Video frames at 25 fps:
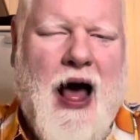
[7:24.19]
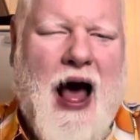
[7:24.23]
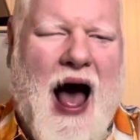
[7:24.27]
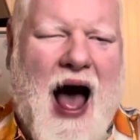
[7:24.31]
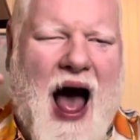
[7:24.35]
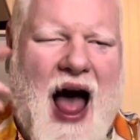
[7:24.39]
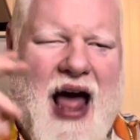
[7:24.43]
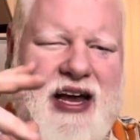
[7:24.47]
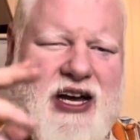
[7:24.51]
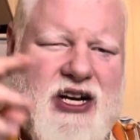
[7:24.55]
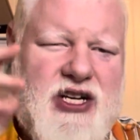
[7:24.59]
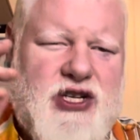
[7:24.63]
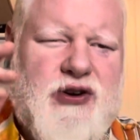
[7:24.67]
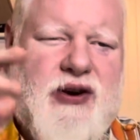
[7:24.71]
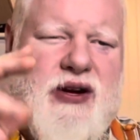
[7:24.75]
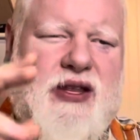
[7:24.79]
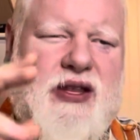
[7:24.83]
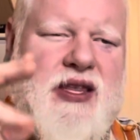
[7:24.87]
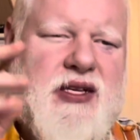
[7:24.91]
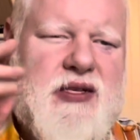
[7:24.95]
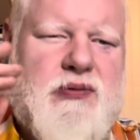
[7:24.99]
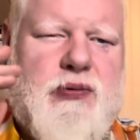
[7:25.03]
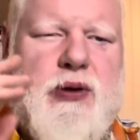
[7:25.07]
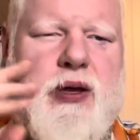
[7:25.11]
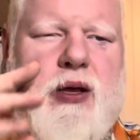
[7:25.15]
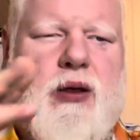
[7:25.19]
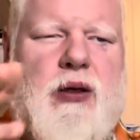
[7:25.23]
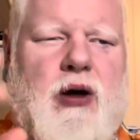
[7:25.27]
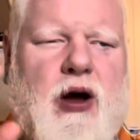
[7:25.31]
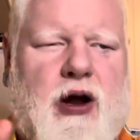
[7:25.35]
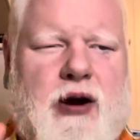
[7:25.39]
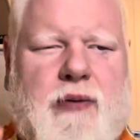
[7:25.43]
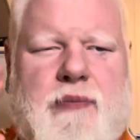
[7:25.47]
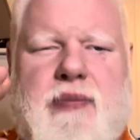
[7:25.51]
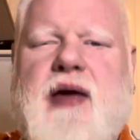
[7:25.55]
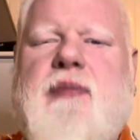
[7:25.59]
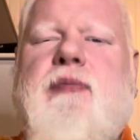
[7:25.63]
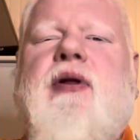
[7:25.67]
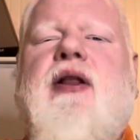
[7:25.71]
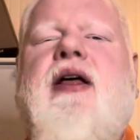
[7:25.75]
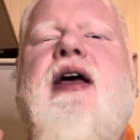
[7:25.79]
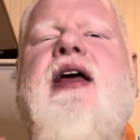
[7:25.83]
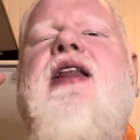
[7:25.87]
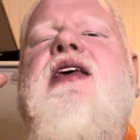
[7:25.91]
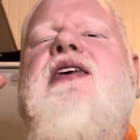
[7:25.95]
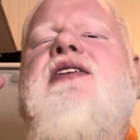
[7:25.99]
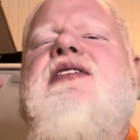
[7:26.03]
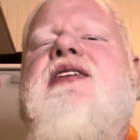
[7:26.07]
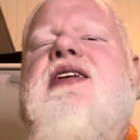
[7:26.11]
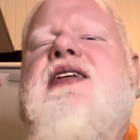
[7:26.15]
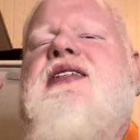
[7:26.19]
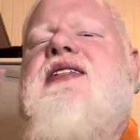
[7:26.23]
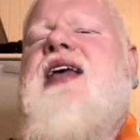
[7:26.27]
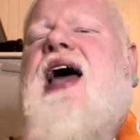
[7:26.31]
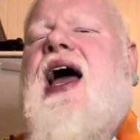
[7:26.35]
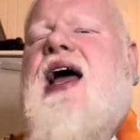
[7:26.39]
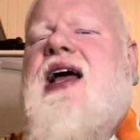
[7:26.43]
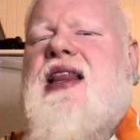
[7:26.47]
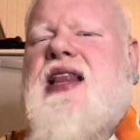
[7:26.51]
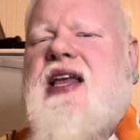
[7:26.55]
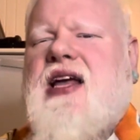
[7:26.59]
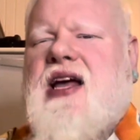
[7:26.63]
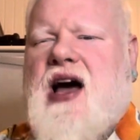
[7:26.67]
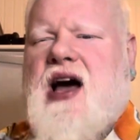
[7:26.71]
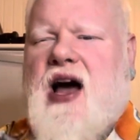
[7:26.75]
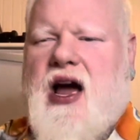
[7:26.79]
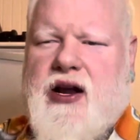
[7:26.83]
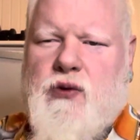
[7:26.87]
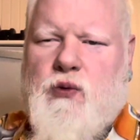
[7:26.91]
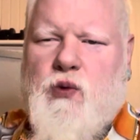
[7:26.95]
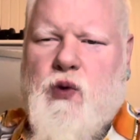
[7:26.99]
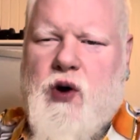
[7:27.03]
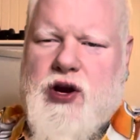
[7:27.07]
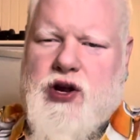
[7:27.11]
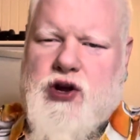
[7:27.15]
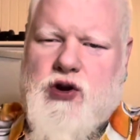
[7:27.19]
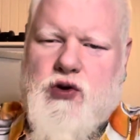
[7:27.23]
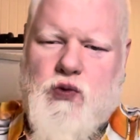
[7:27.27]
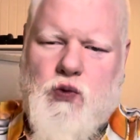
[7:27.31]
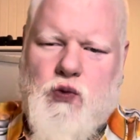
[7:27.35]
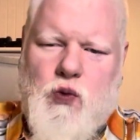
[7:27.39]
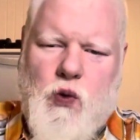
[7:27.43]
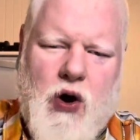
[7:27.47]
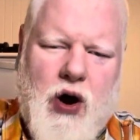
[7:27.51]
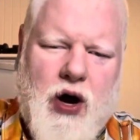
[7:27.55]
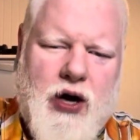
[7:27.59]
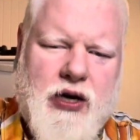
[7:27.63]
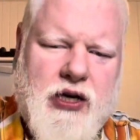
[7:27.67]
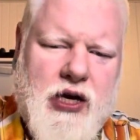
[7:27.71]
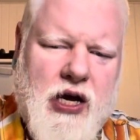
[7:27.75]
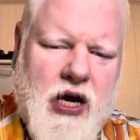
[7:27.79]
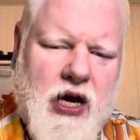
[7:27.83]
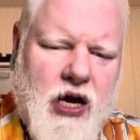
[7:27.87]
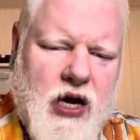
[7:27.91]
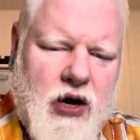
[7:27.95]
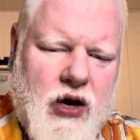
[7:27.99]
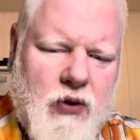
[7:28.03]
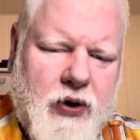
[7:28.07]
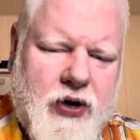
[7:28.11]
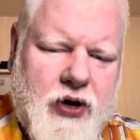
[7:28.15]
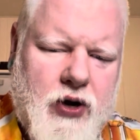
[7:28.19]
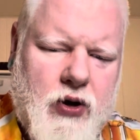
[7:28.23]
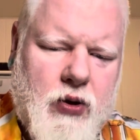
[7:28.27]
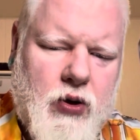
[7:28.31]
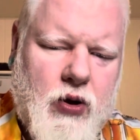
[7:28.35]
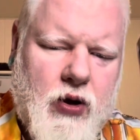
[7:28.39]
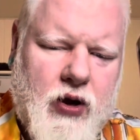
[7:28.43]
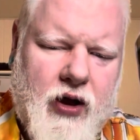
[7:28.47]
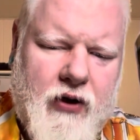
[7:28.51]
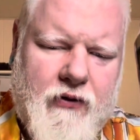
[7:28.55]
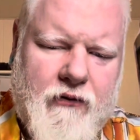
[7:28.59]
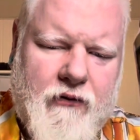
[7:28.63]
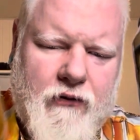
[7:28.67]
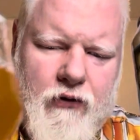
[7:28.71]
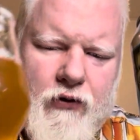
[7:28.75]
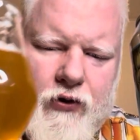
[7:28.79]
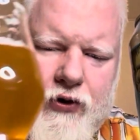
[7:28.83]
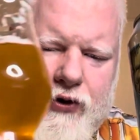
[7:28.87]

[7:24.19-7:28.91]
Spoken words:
I could drink this with a lot of people. It is exactly kind of what you want when you're looking for